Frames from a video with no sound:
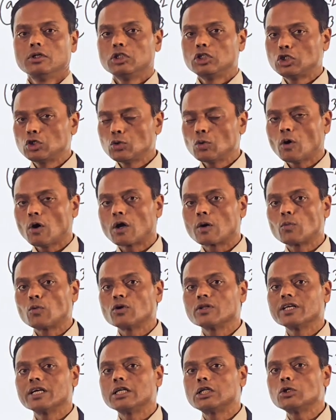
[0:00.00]
two or
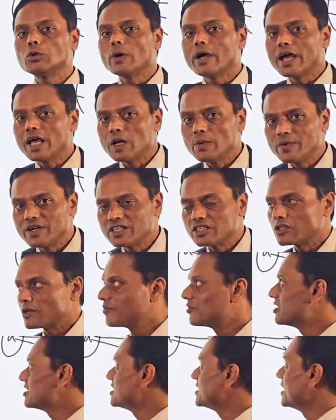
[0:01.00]
more than two elements
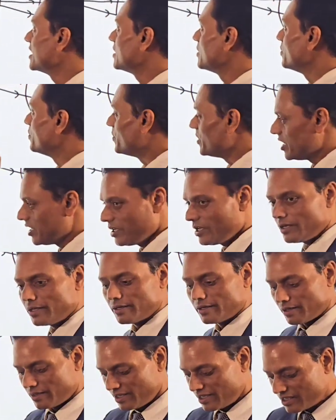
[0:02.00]
of the set
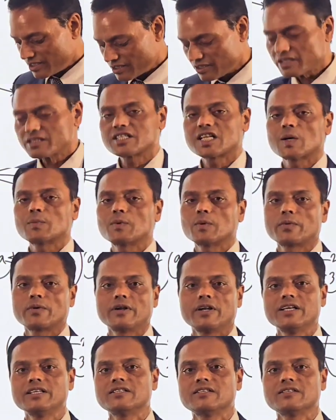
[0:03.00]
B, then such type of
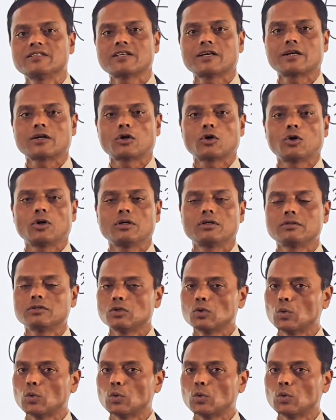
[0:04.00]
relations are called